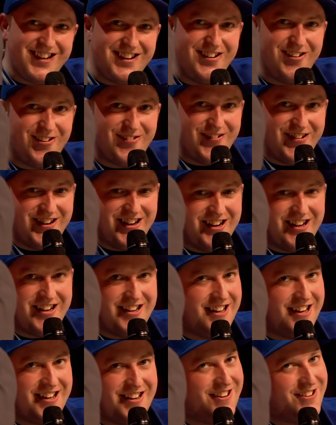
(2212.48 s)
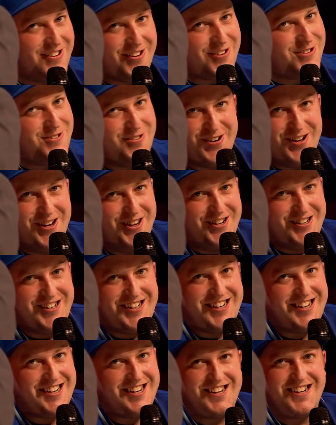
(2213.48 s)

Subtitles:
Not really, no, not quite like that.